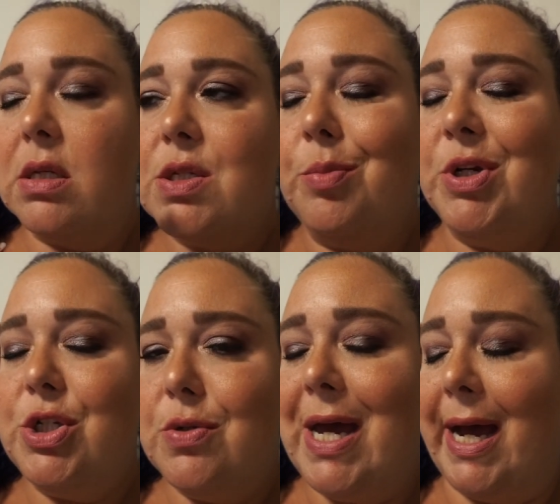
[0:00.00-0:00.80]
So I'm going
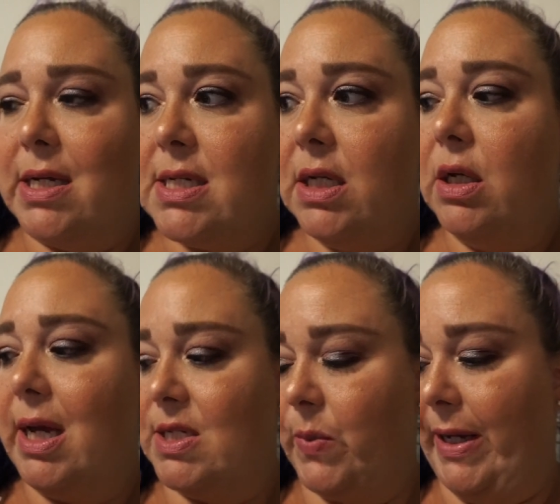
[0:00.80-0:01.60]
to do that
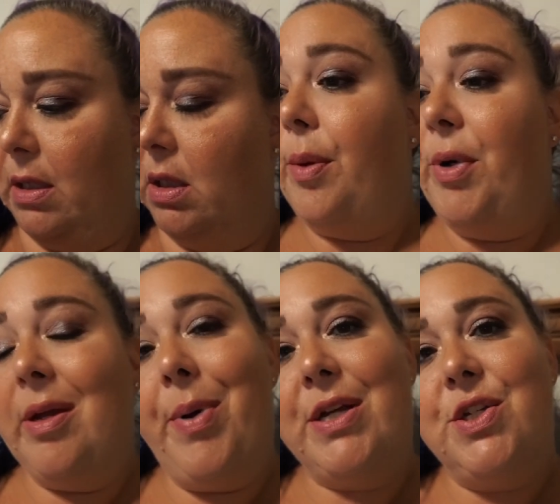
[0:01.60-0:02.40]
as well. I'm going to
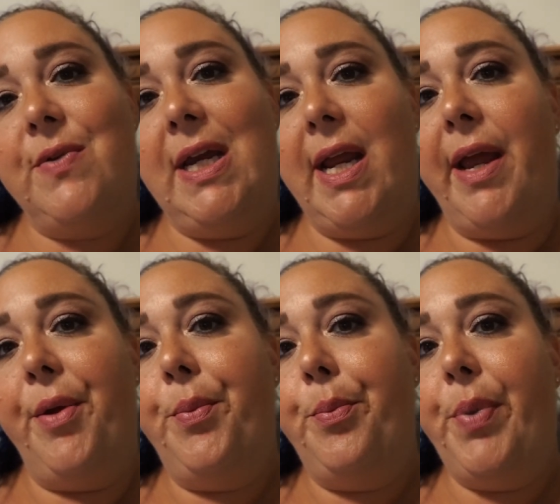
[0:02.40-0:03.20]
get back to
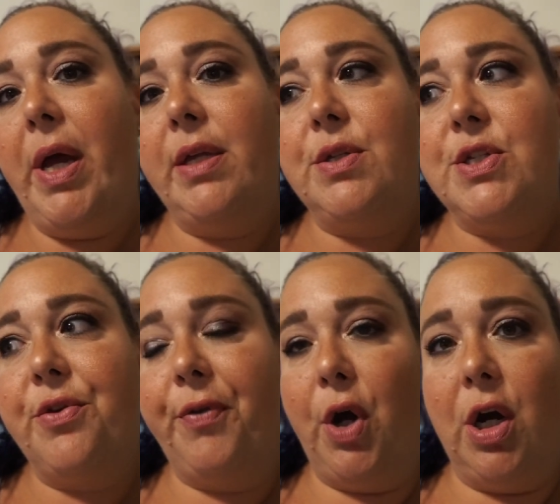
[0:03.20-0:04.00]
reading, but
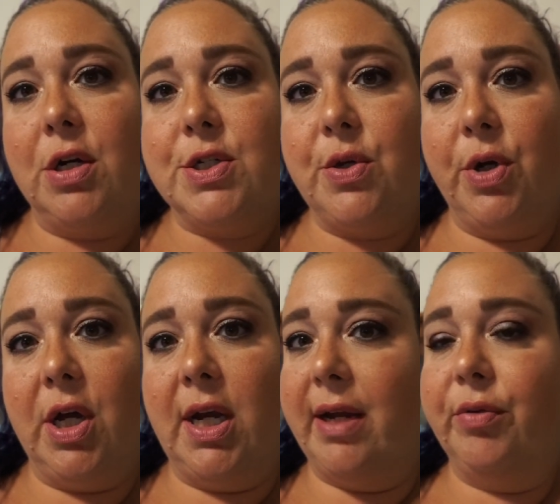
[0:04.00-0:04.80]
so far so
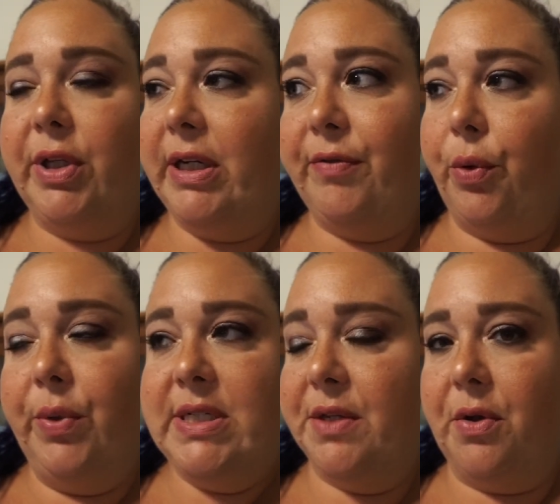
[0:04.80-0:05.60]
good. I really have
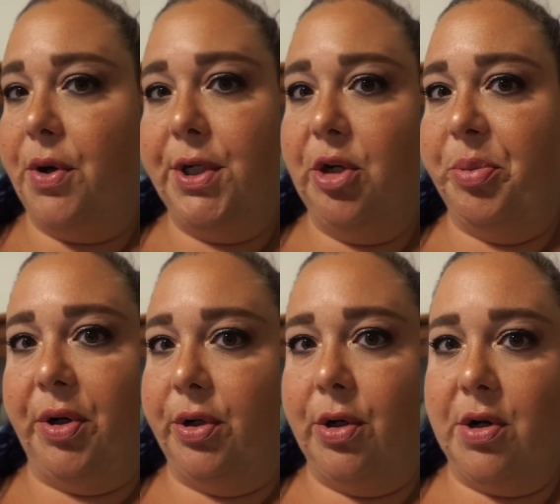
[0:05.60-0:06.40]
only done the
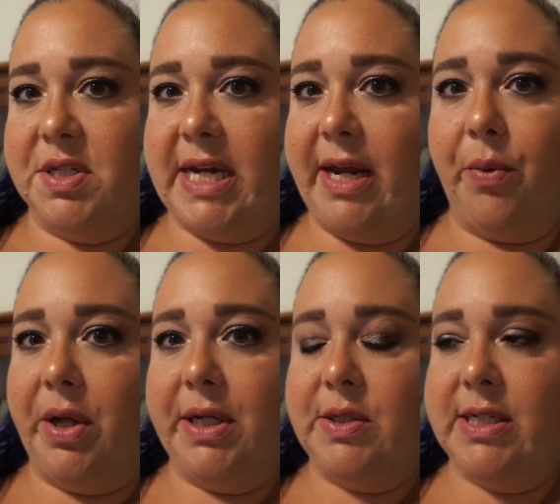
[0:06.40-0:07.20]
audiobook all day
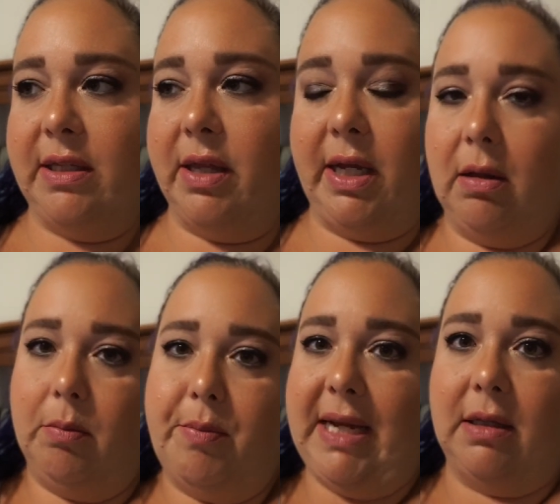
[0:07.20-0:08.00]
while I did like
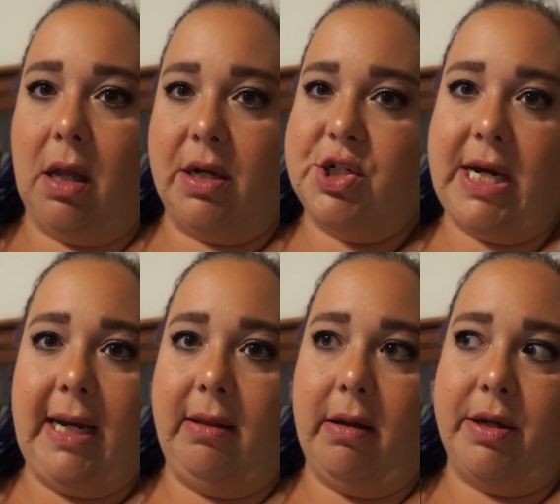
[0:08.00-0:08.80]
made lunch,
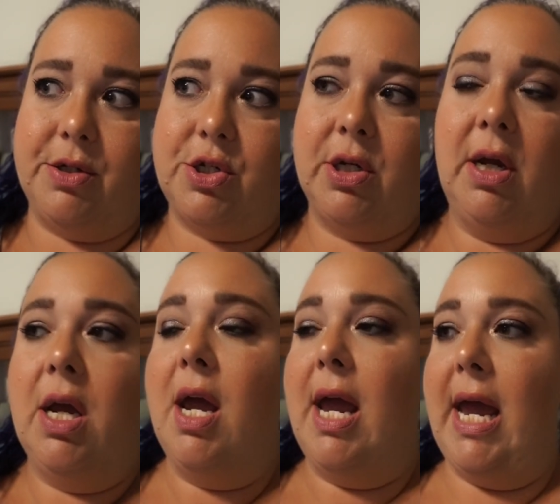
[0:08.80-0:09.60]
ate lunch,
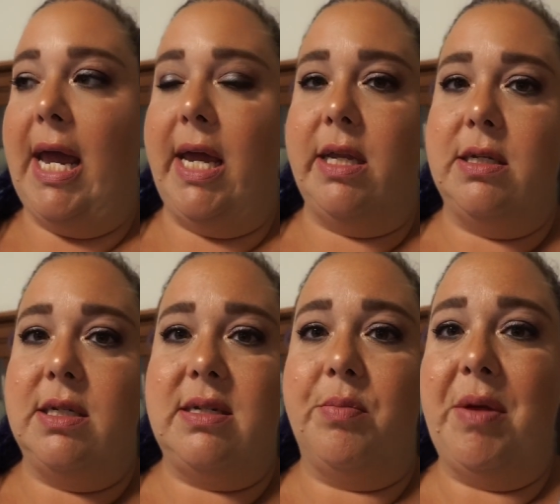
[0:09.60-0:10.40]

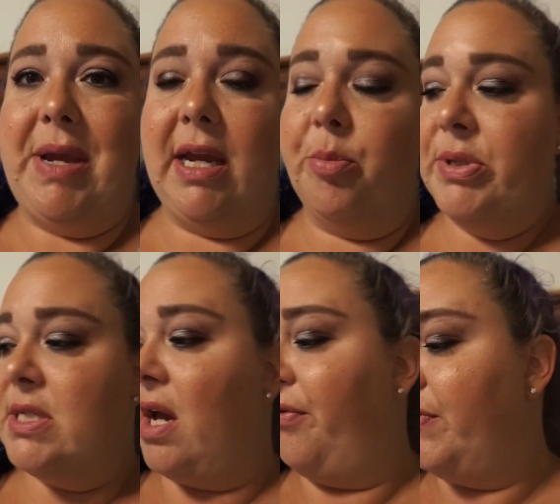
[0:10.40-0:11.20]
and did my makeup and
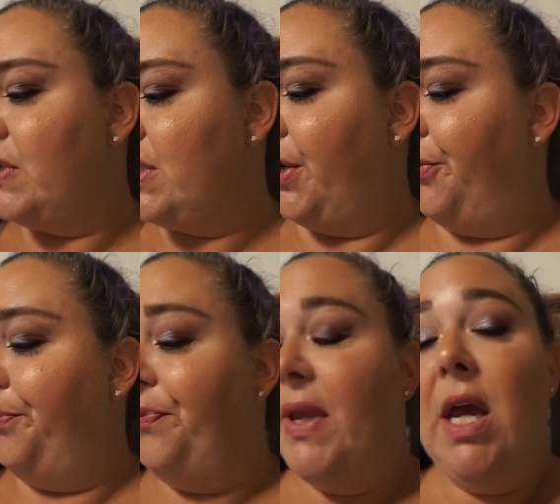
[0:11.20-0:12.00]
stuff. So
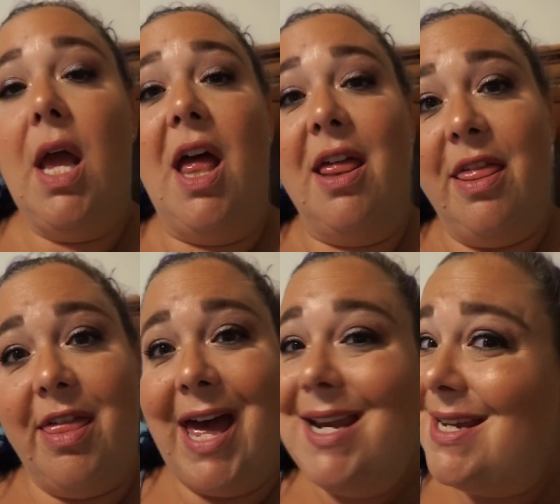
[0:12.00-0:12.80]

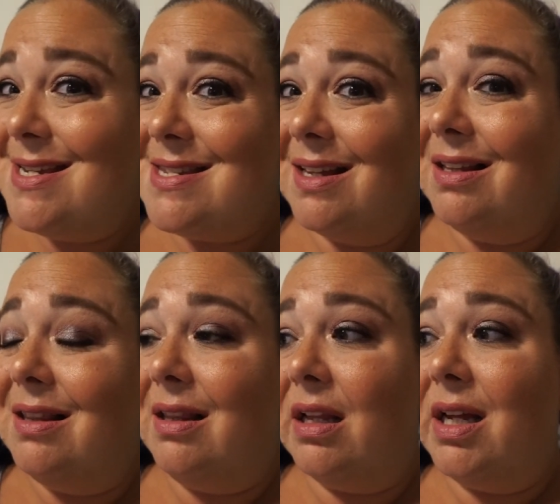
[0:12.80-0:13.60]
that is
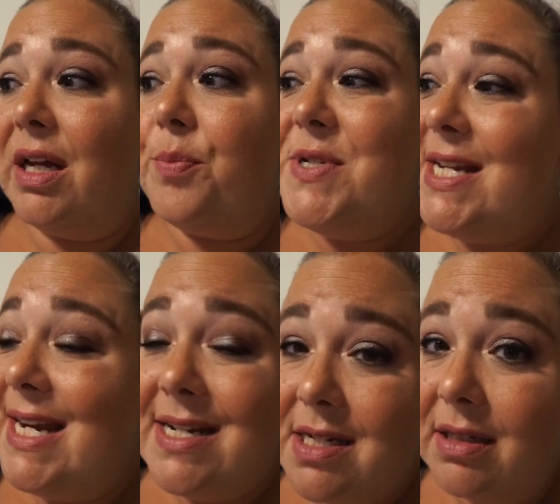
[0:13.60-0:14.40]

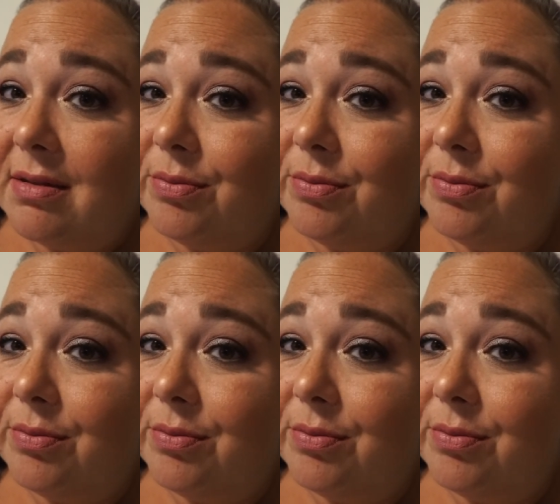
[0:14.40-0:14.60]
update.